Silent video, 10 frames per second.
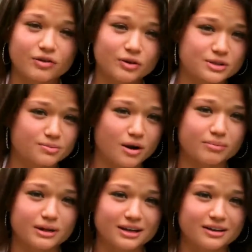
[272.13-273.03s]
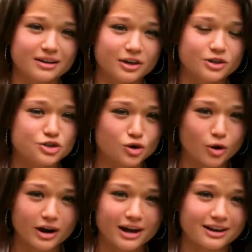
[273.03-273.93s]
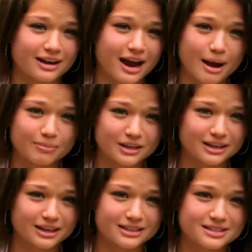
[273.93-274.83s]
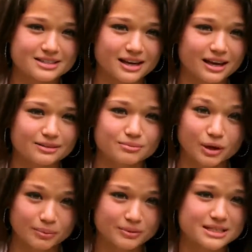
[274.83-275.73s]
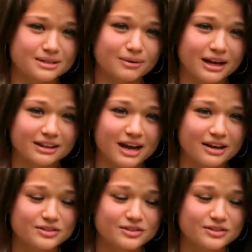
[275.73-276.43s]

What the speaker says: always brought me joy and happiness and purpose in my life.